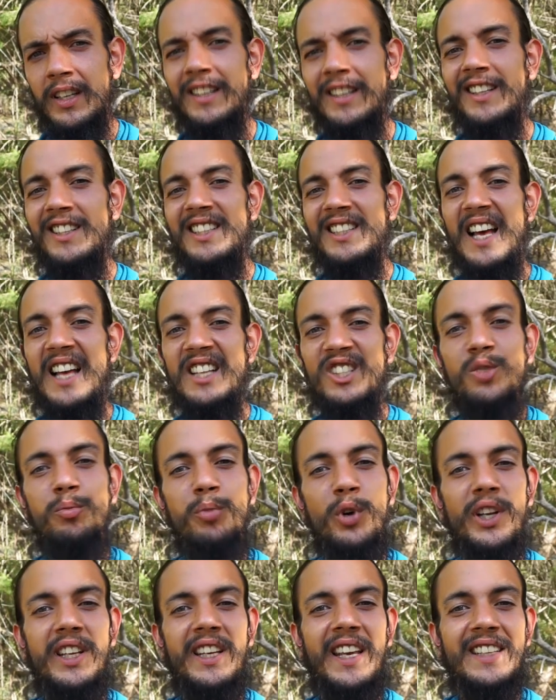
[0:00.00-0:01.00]
And so as the
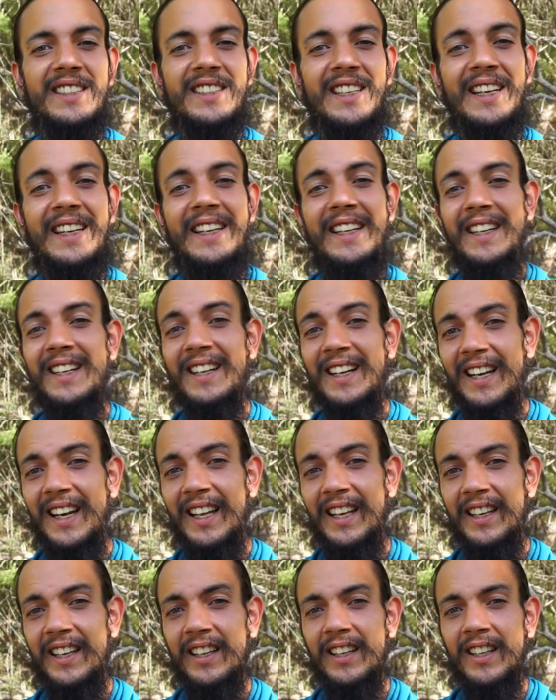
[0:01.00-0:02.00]
body gets clean and
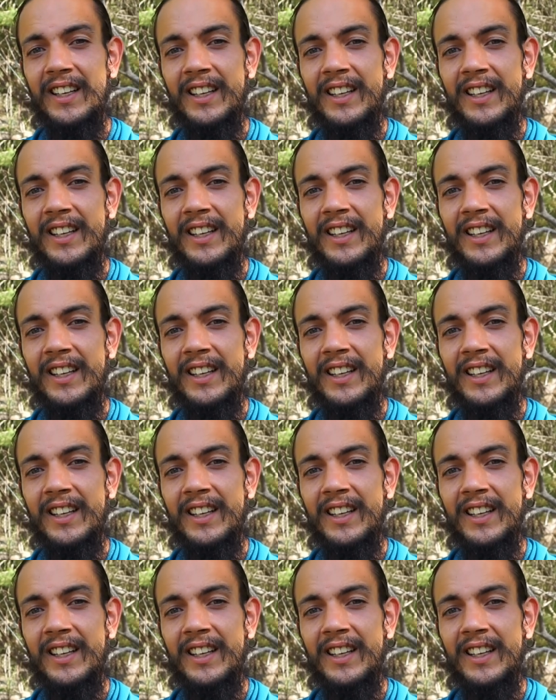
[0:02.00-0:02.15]
clear,